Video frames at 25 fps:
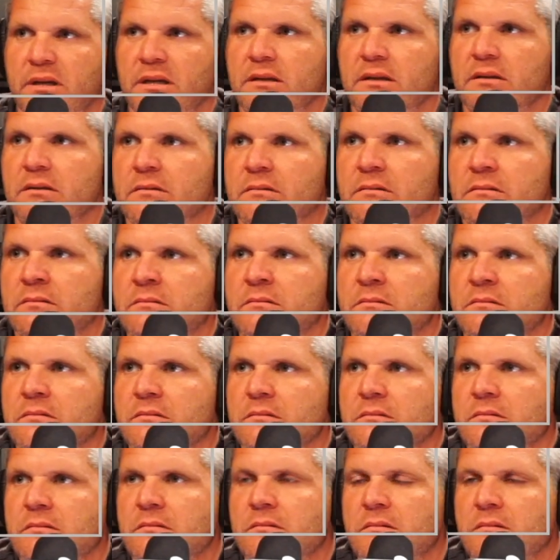and
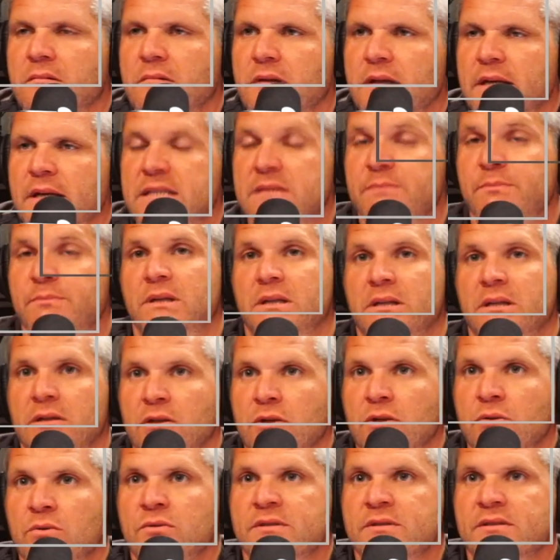it's being
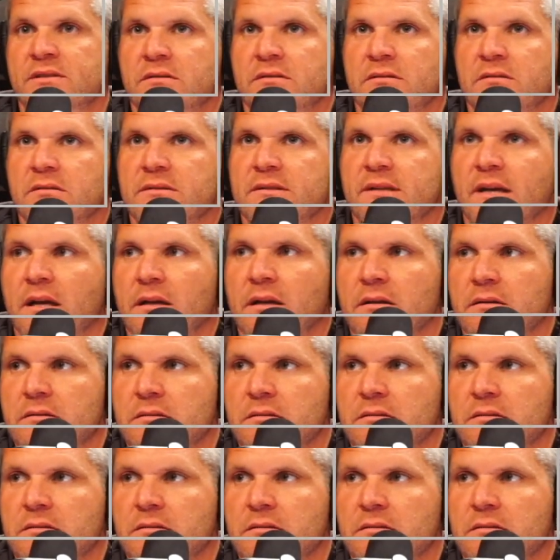used. It's got,